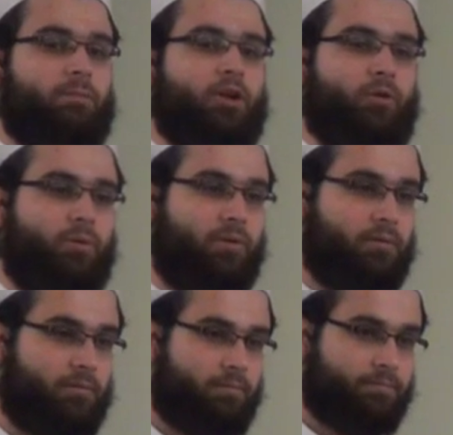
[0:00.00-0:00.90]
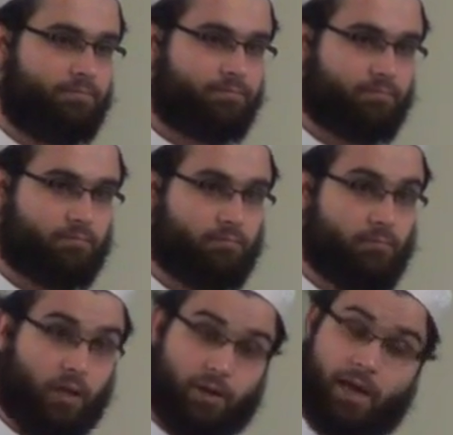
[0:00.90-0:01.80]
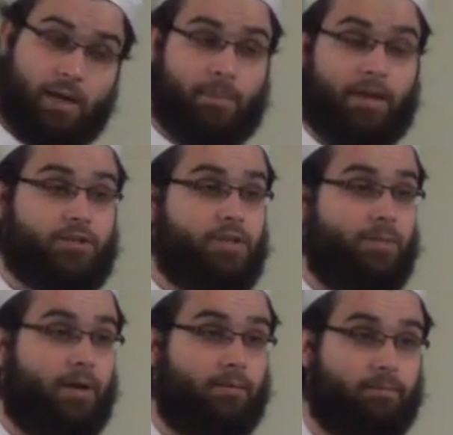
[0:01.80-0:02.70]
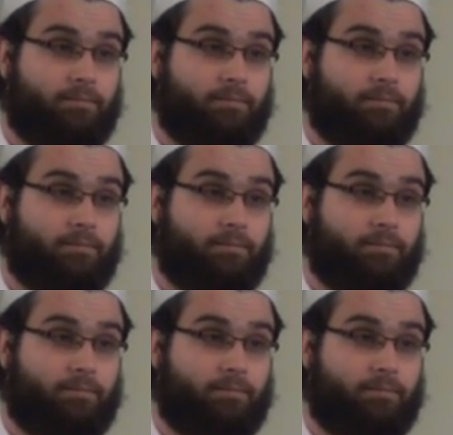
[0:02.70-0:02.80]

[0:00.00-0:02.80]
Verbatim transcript: them alone. Rahma ajiba.